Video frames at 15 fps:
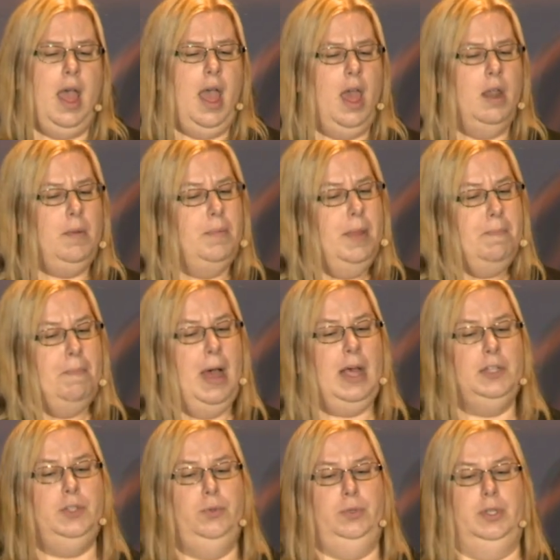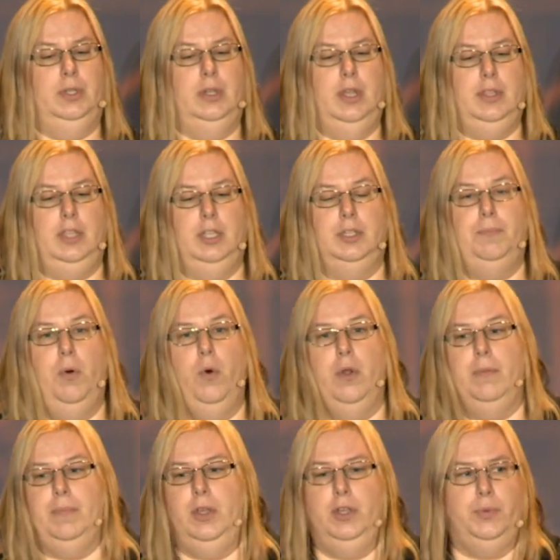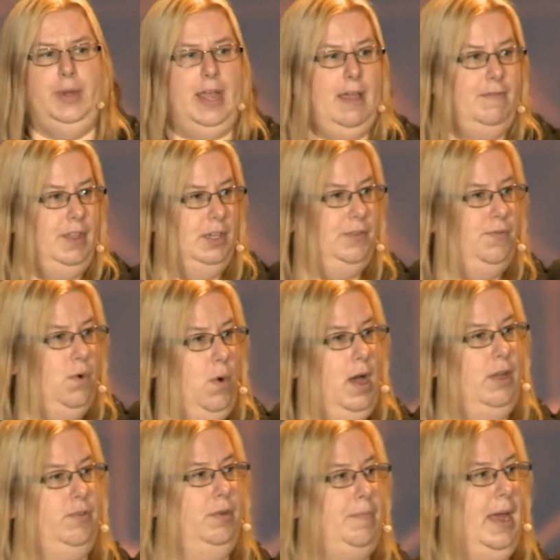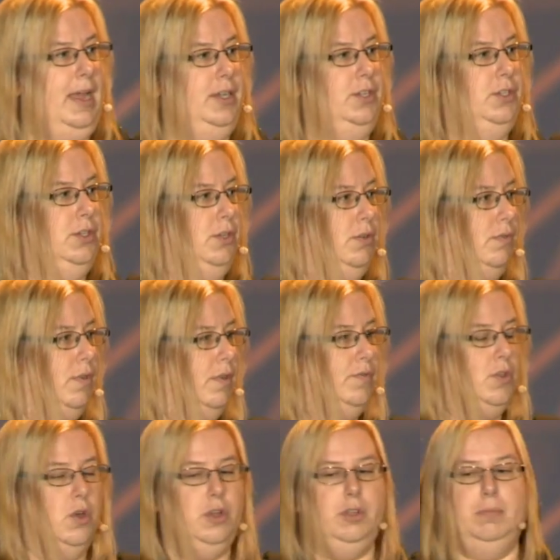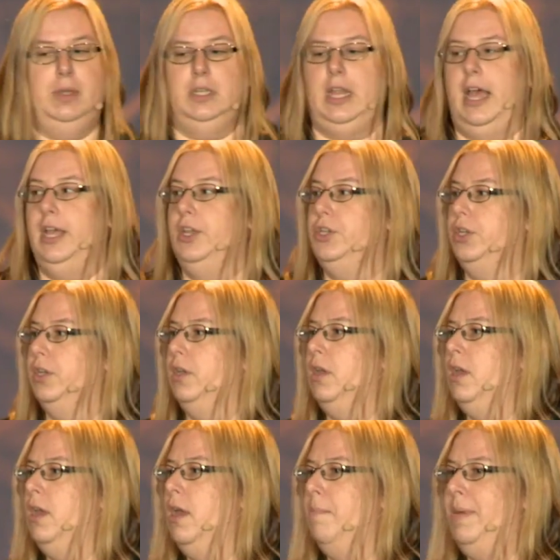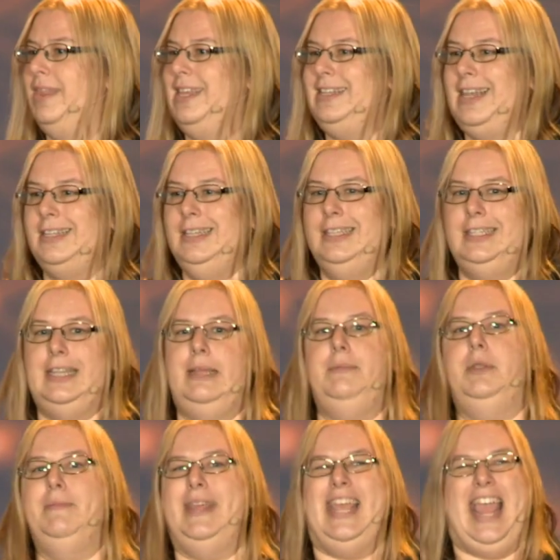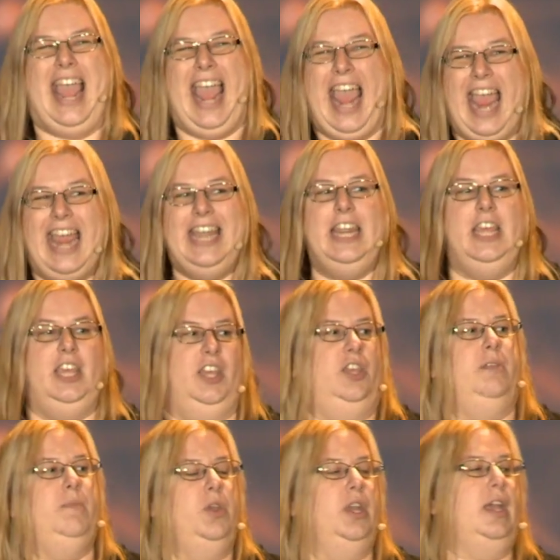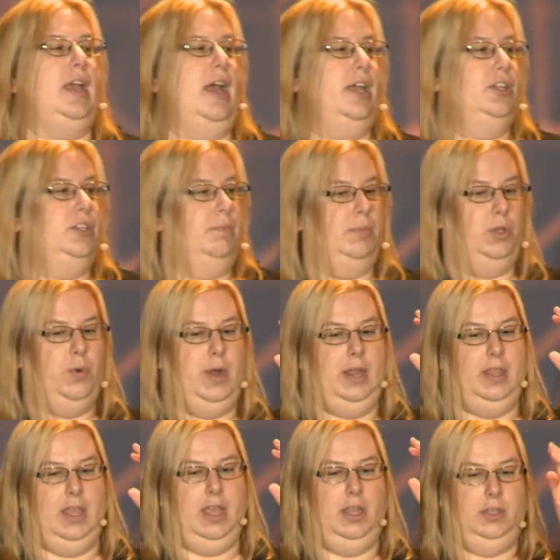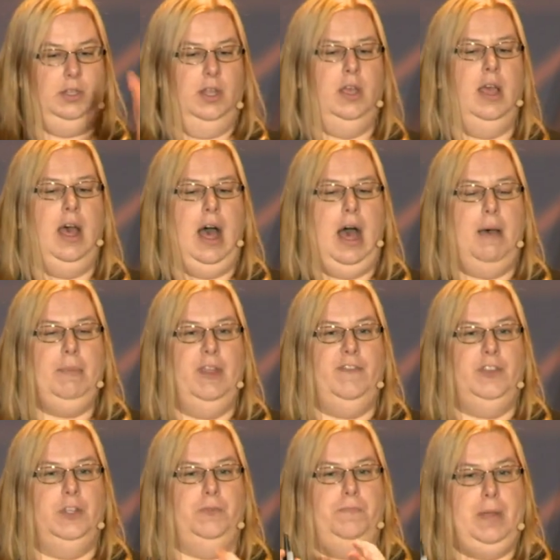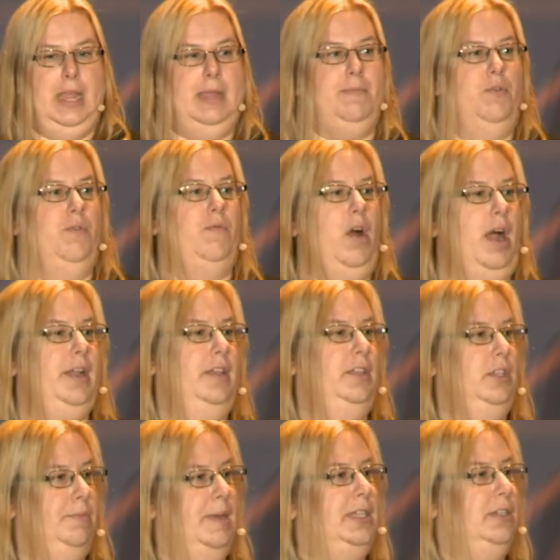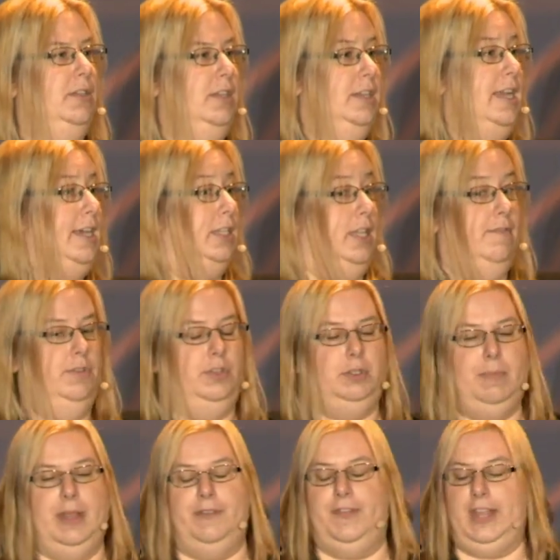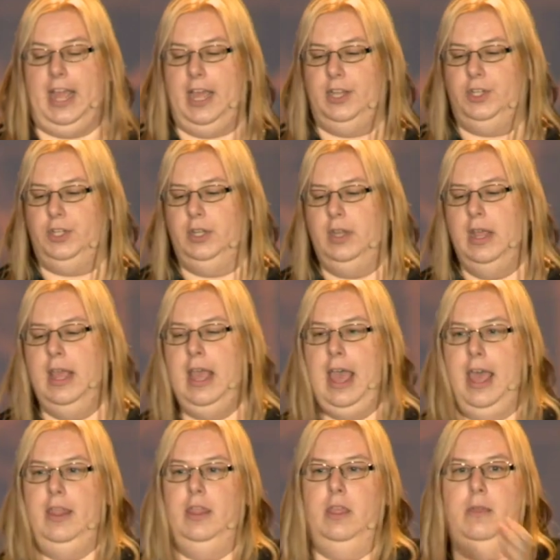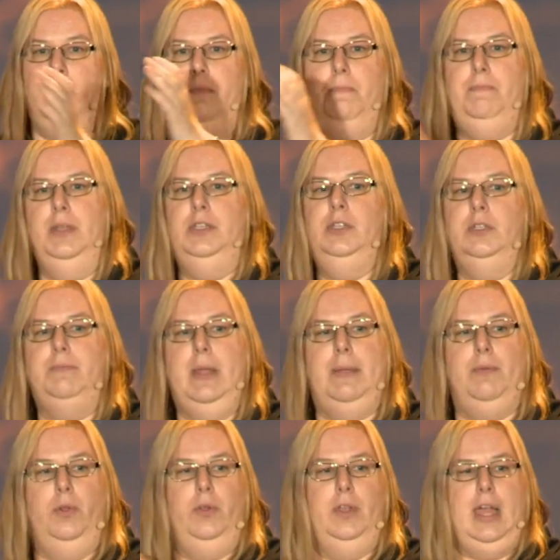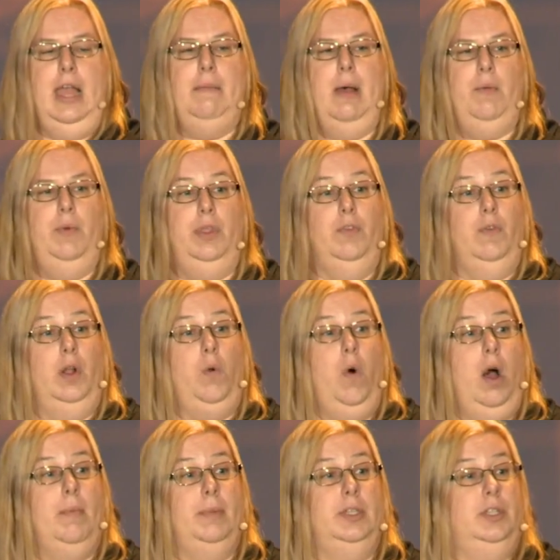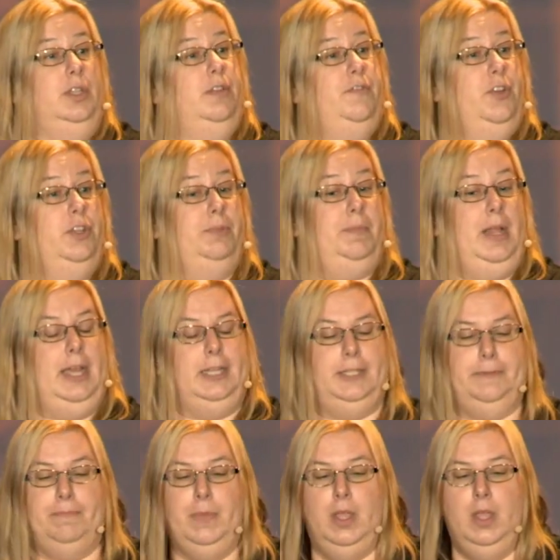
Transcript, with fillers: and I'm a bit puzzled at, at, this point because we have this 400 pages of, of, documentation, but there doesn't seem to be any communication between these army of people writing the, the next level of specification and the business people who came up with the requirements in the first place.